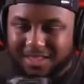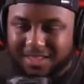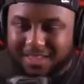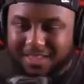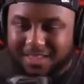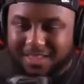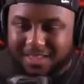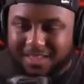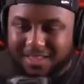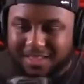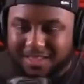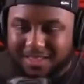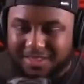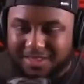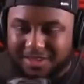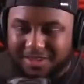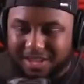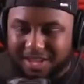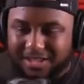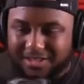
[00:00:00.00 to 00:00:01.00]
hats on,
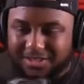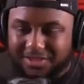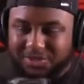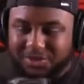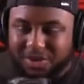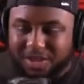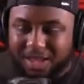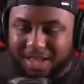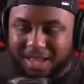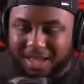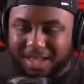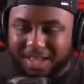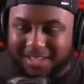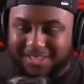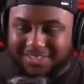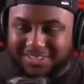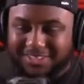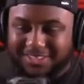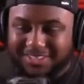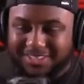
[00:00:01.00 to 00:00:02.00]
fam. You Look got two
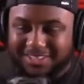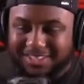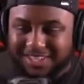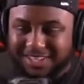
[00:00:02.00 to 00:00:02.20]
hats.